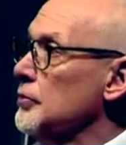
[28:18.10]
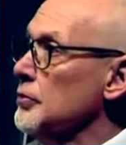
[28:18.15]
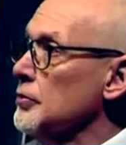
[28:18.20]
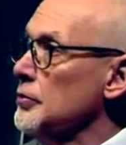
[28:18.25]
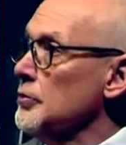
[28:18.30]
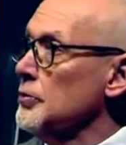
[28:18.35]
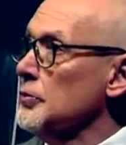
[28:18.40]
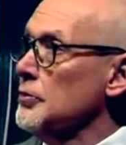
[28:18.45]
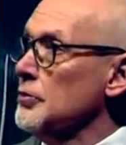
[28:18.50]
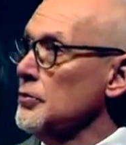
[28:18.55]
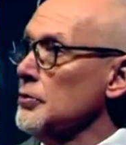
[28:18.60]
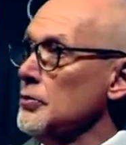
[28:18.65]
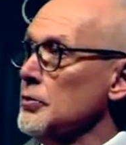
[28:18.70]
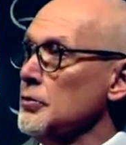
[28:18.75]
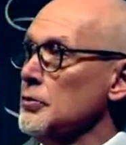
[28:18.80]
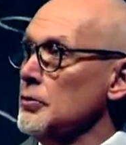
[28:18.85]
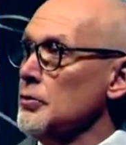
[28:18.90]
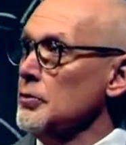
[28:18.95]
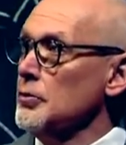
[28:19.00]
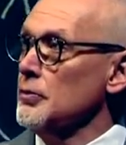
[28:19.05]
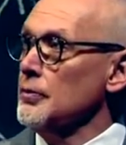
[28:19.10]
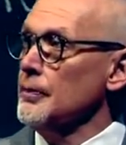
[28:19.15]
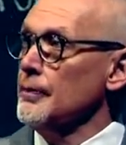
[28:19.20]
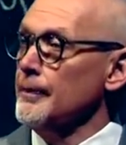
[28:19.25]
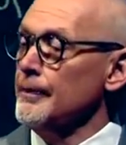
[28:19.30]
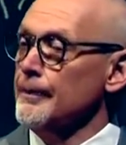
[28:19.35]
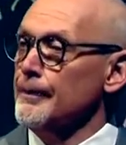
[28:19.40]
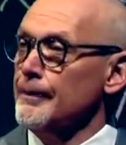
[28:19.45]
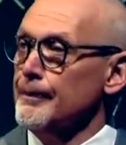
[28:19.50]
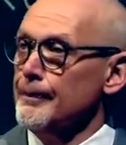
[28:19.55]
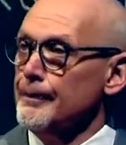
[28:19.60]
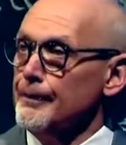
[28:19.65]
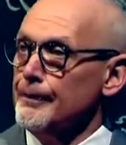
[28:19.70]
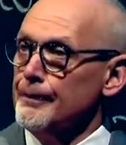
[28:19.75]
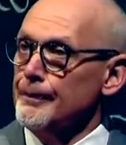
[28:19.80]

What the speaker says: Nothing is said.